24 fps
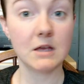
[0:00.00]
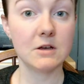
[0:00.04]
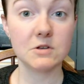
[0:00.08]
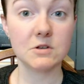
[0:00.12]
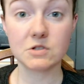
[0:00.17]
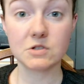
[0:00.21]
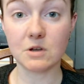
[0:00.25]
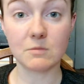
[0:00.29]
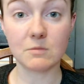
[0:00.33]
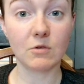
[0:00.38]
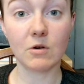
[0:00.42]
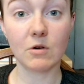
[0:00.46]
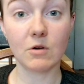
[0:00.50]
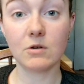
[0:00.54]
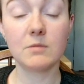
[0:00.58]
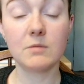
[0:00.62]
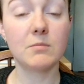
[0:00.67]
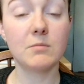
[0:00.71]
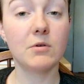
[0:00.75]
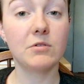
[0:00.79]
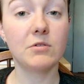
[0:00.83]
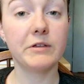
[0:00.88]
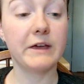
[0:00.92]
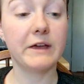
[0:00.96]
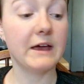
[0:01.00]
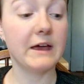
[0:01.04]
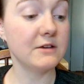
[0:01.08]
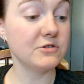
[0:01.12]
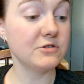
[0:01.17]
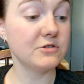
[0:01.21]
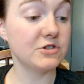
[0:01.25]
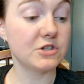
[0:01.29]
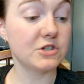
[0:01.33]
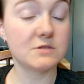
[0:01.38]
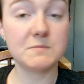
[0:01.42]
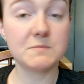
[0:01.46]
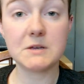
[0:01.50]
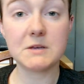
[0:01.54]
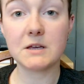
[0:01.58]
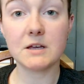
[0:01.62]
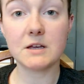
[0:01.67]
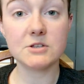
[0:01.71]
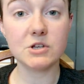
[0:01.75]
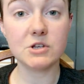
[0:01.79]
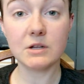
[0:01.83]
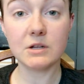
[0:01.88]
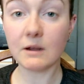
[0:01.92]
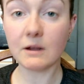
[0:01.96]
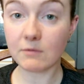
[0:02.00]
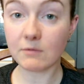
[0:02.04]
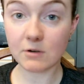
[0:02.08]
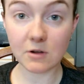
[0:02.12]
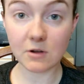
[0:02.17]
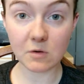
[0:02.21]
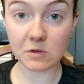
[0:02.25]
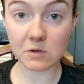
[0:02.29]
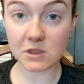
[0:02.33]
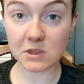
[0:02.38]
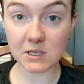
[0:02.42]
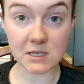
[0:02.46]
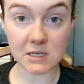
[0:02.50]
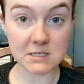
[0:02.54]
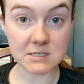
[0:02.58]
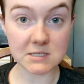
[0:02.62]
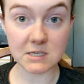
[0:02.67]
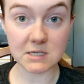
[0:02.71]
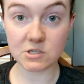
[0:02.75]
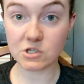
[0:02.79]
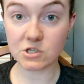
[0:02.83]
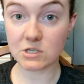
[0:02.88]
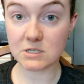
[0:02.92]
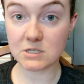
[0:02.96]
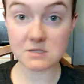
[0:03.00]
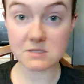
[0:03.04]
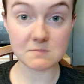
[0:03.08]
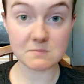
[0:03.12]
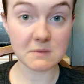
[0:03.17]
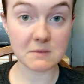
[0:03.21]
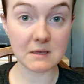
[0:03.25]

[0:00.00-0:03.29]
So I'm growing them both again, just because you never know with the conditions.